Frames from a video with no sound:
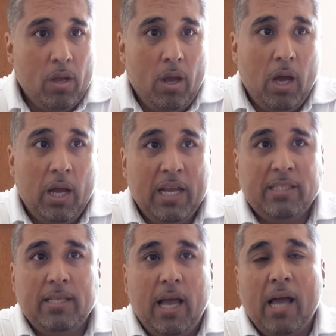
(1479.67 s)
I'll
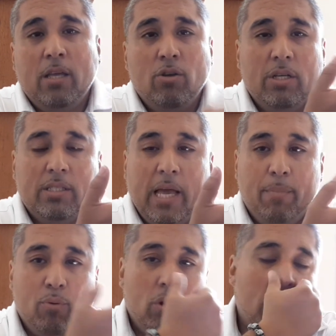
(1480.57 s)
give you an
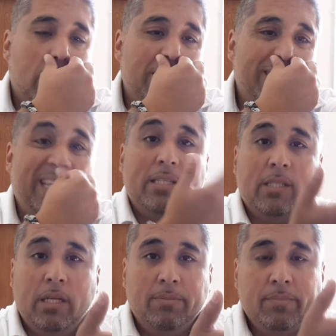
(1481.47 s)
example.
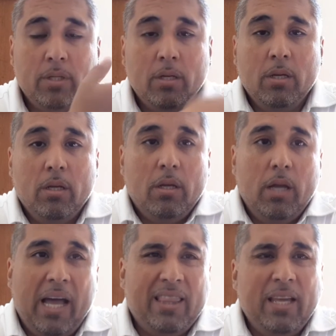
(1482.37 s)
Disney.
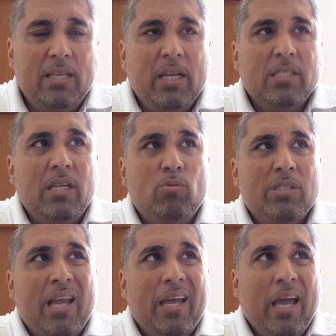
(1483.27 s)
I think Disney was
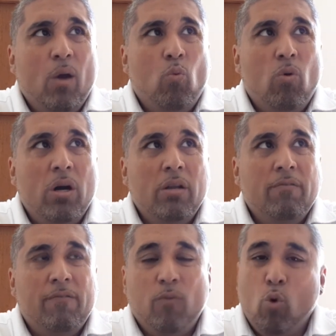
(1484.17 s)
like at
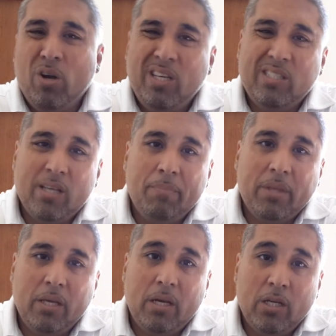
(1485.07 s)
140
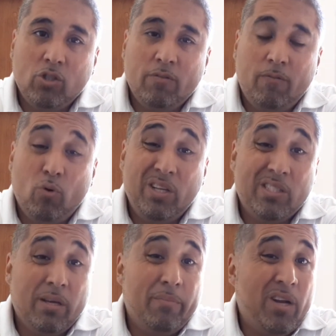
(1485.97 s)
something, 140
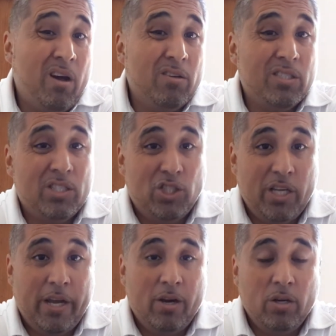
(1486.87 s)
some dollars a
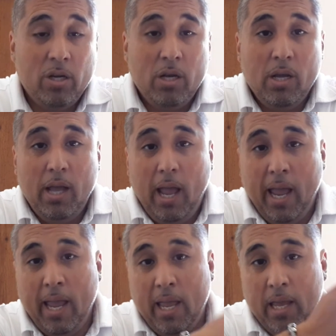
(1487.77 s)
share.
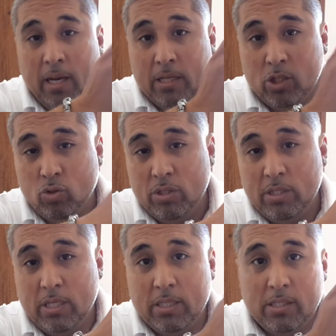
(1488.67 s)
And as soon
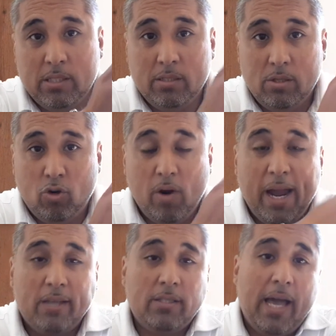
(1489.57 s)
as this
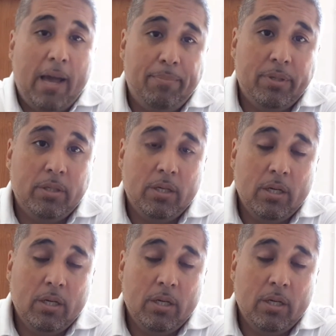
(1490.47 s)
crash happened,